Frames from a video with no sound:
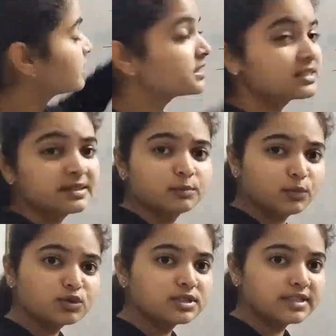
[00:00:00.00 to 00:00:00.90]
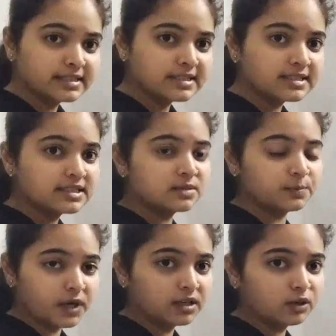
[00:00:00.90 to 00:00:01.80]
is the most densest
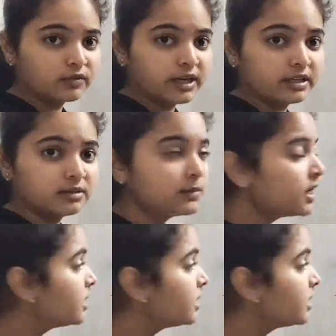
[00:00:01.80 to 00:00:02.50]
part of an atom.